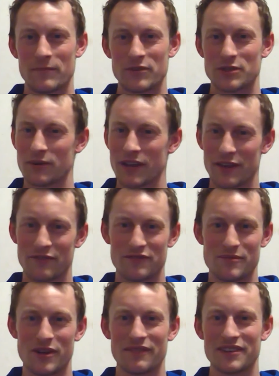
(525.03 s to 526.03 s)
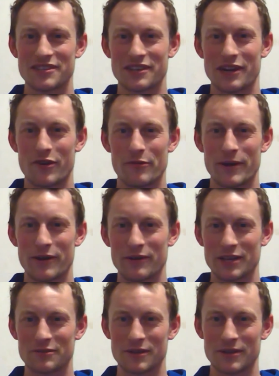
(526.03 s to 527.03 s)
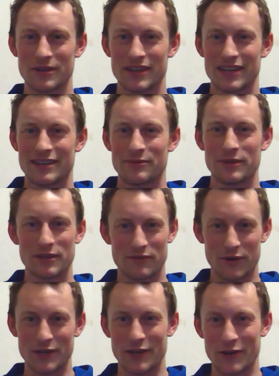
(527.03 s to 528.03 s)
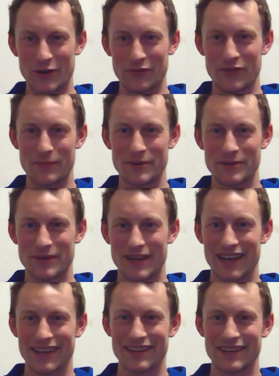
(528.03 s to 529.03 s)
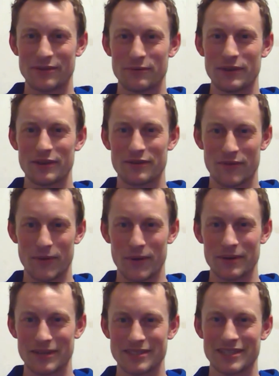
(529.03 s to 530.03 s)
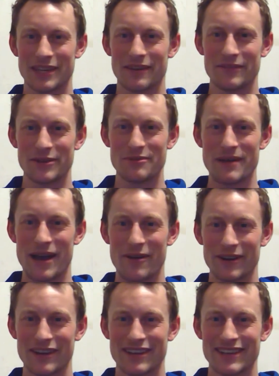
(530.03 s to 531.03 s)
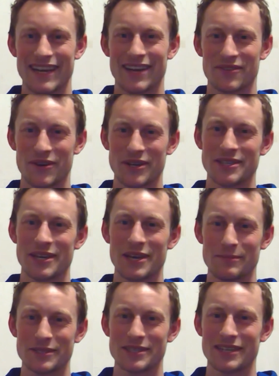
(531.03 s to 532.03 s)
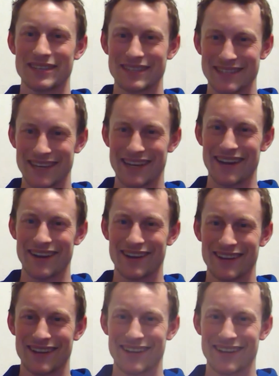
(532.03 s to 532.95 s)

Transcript: So again, from all of us at Hauer Power Electrical, we look forward to hearing from you, and we look forward to giving you power. Have a great day, Edmonton. Take care.